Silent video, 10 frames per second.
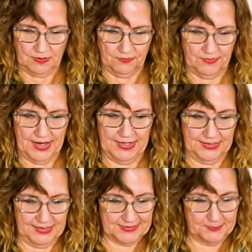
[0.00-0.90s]
All right,
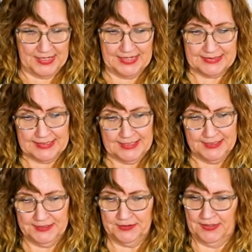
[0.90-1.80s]
easy peasy.
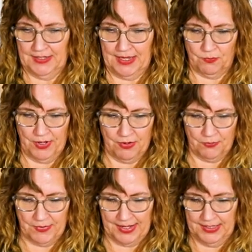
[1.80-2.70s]
And we are
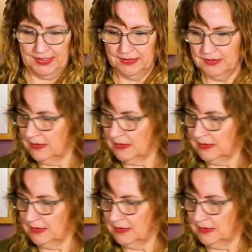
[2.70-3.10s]
ready